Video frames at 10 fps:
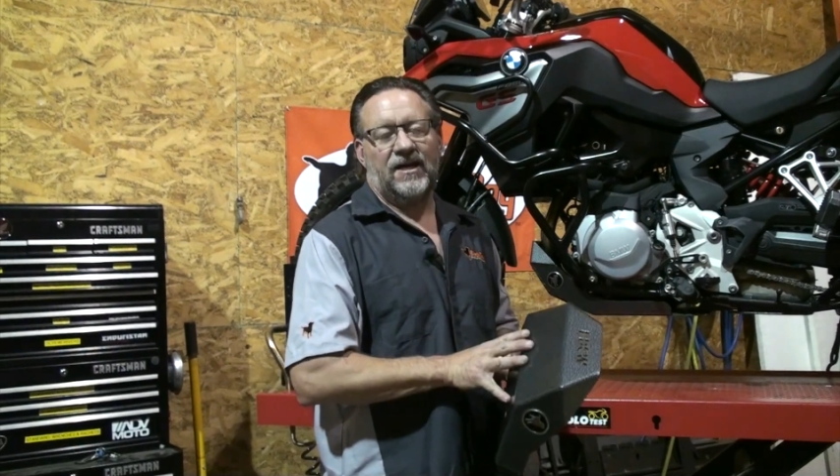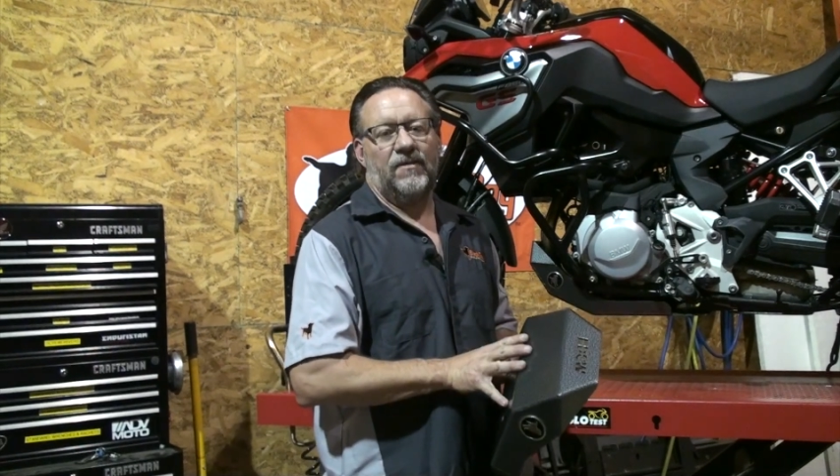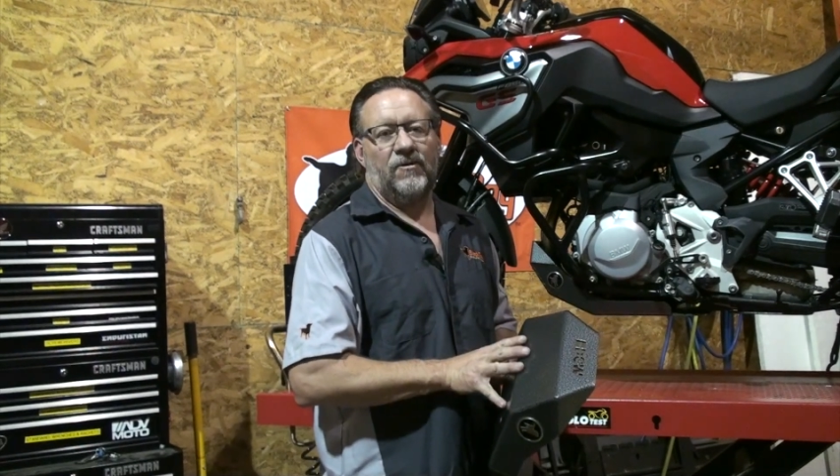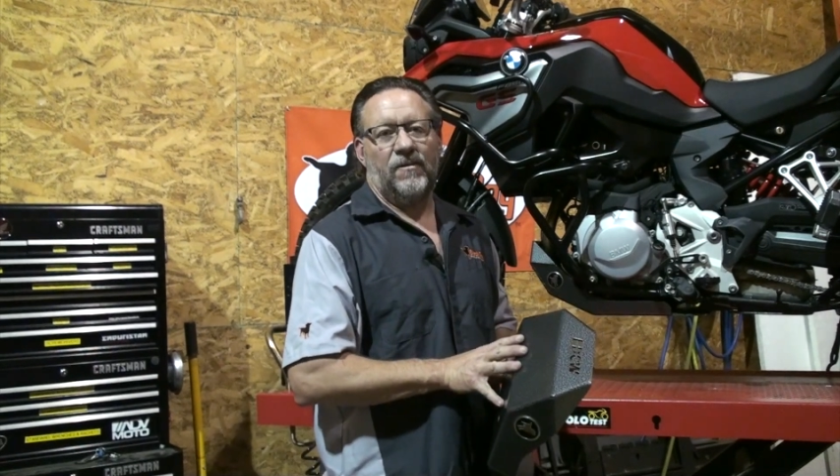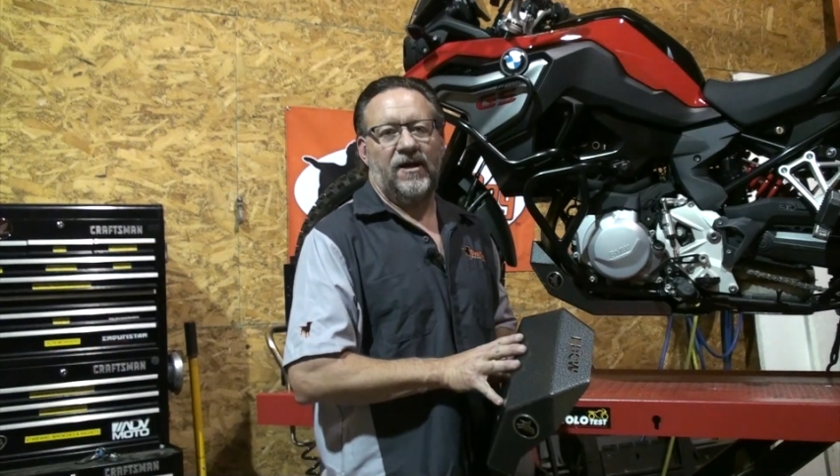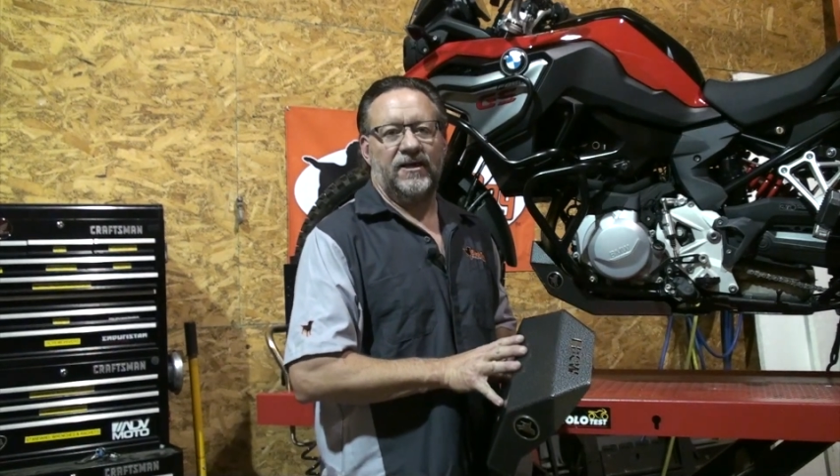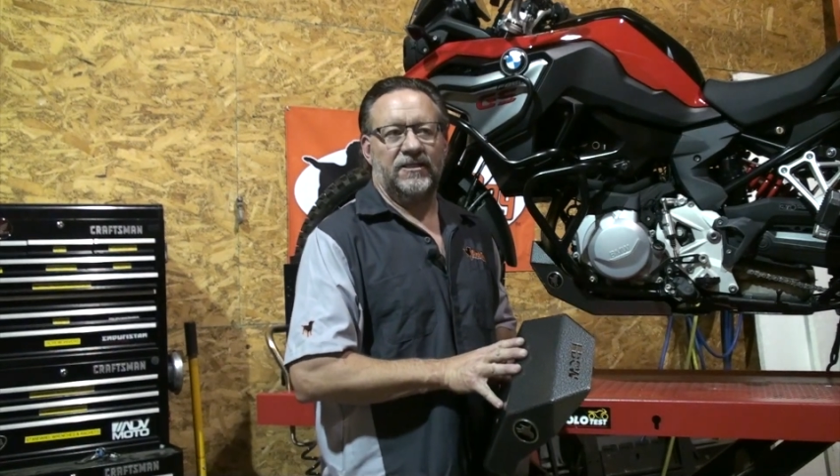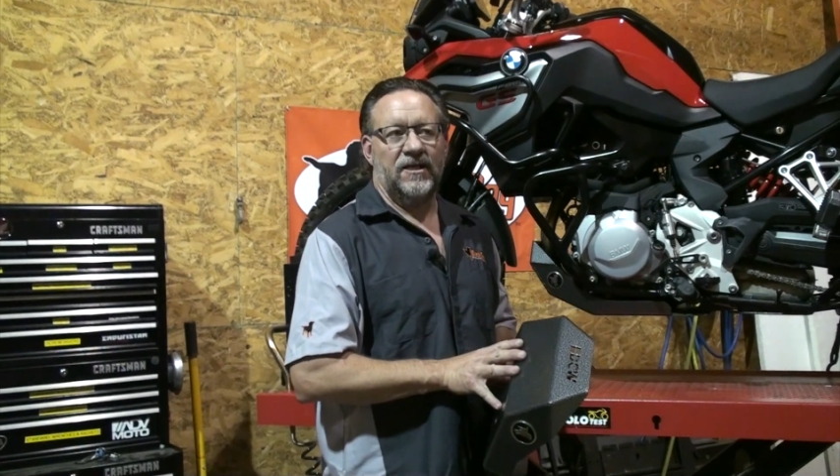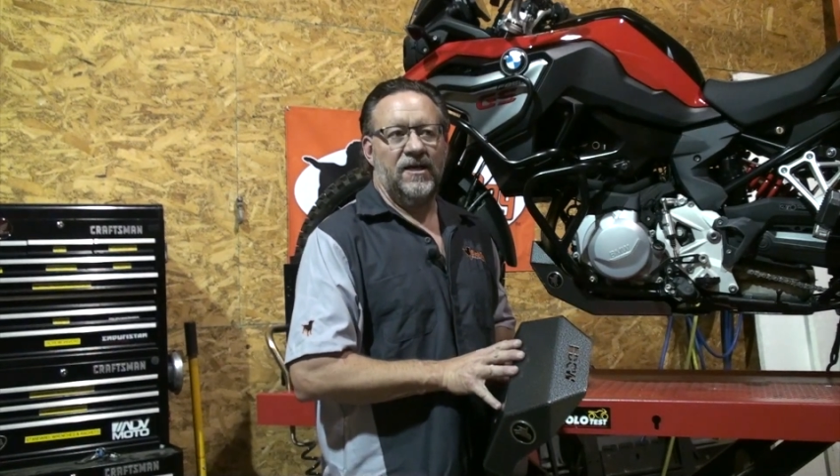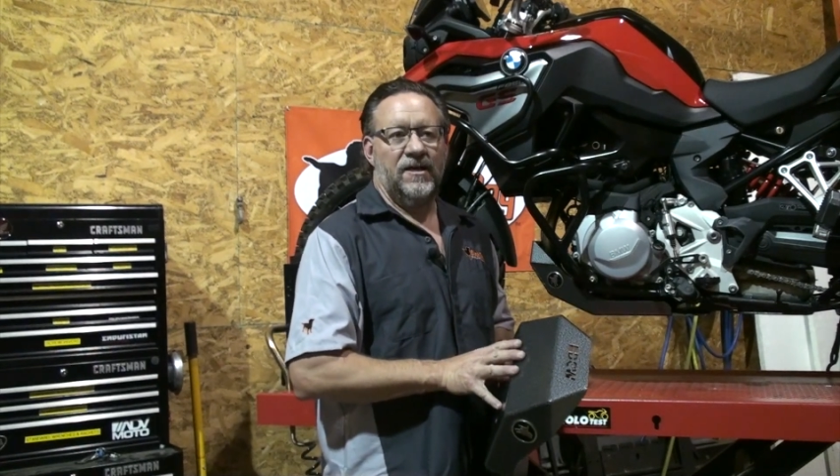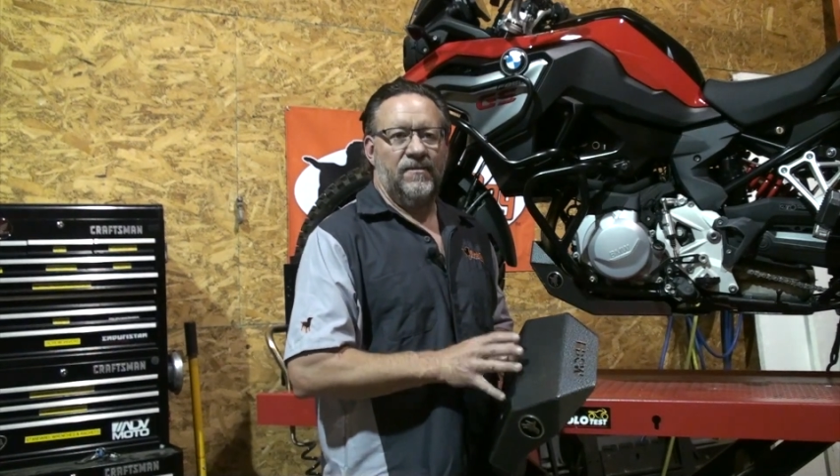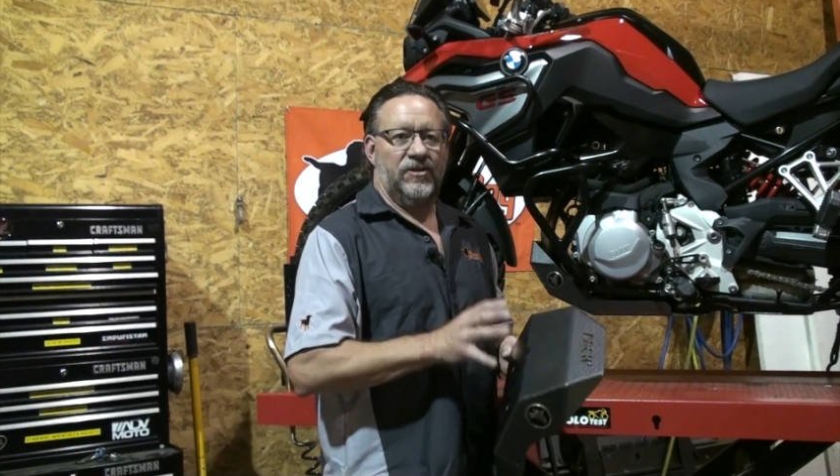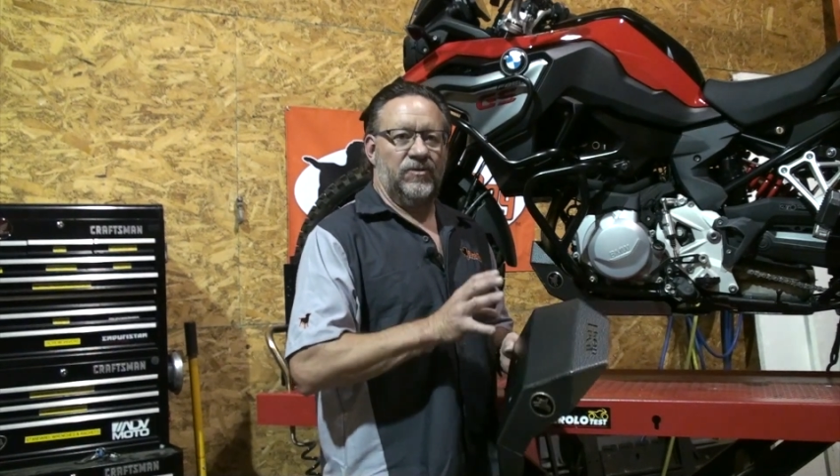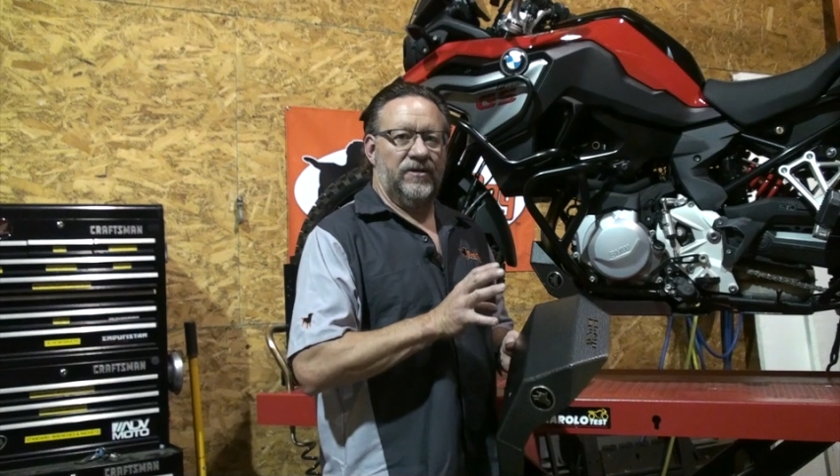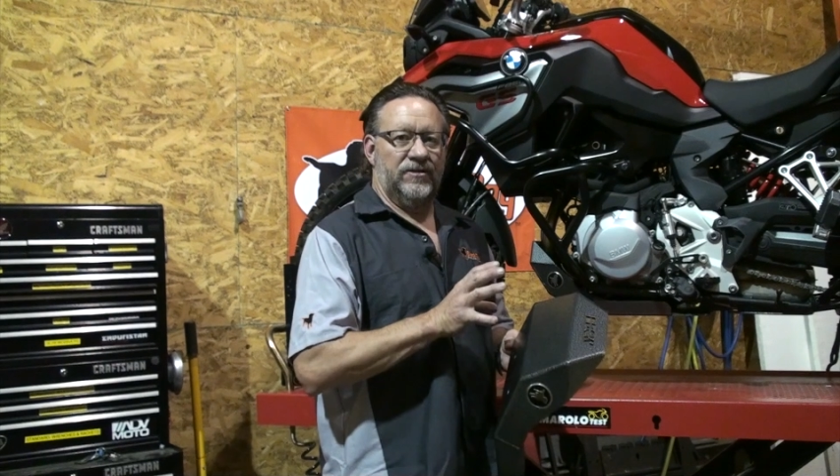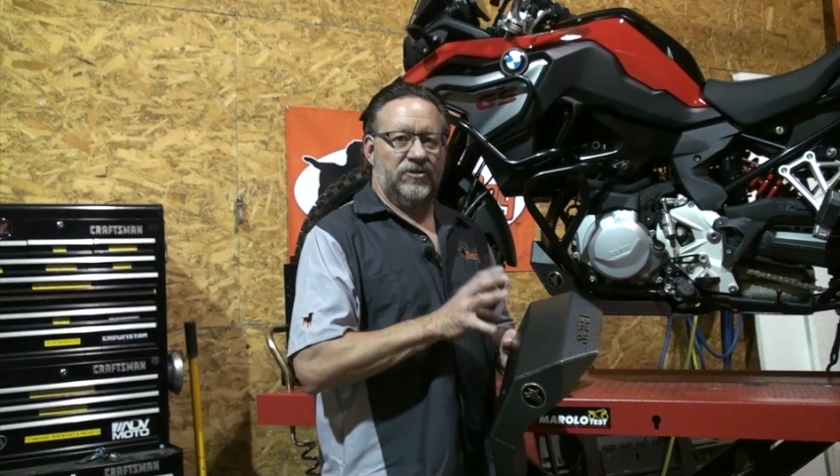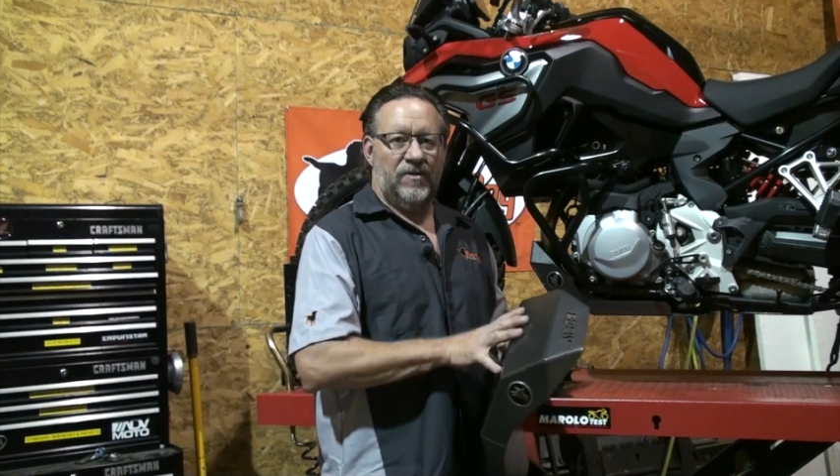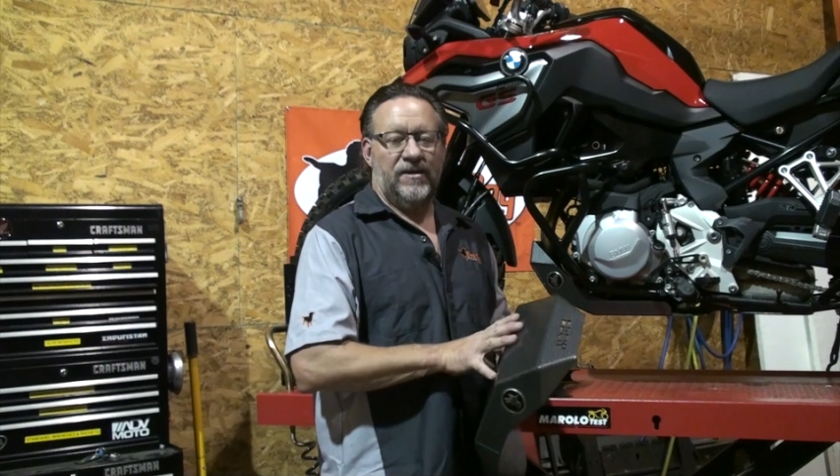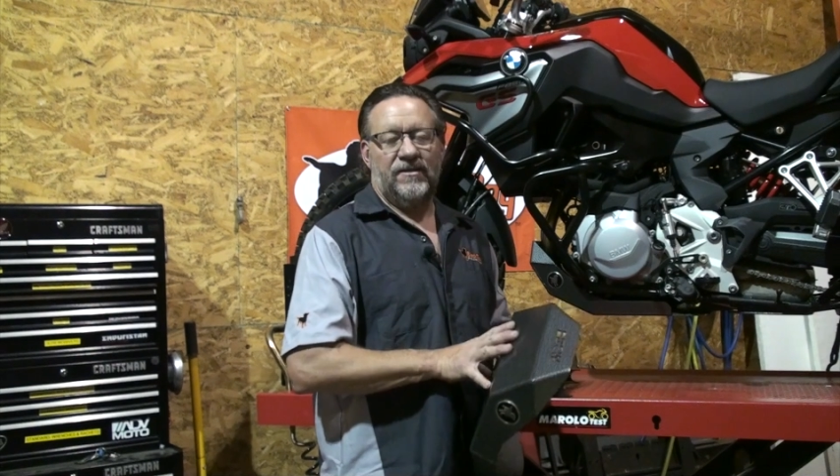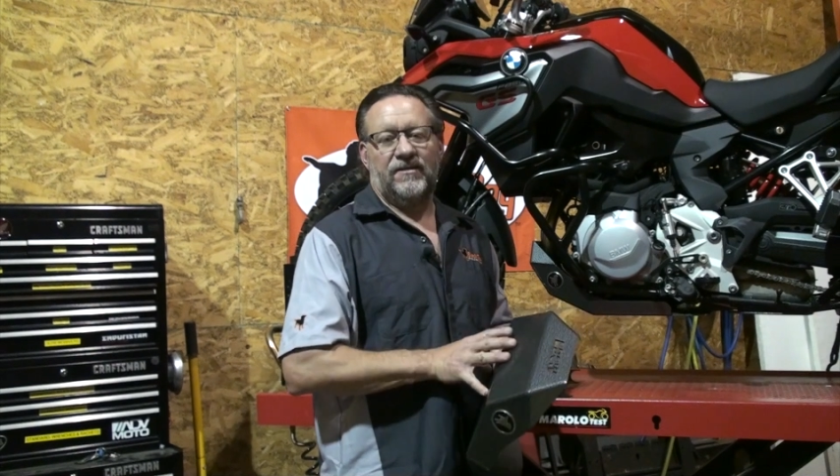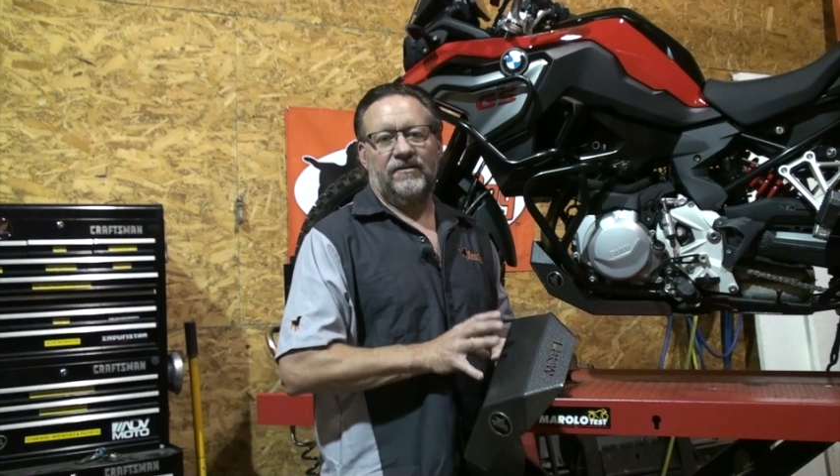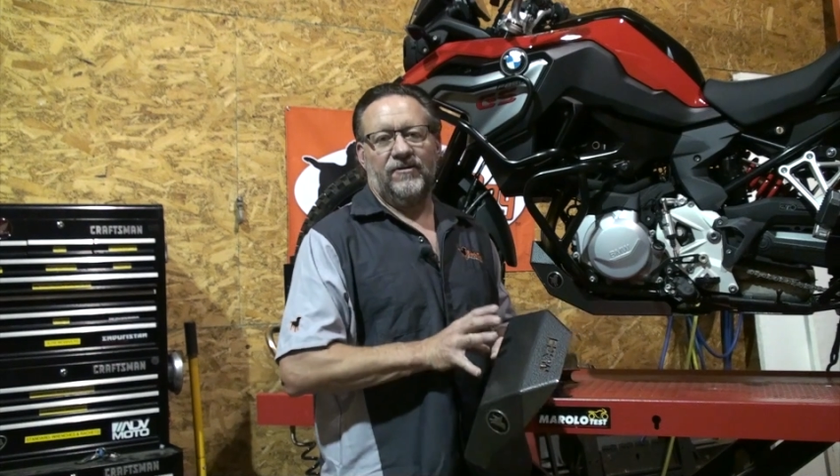compromise between strength,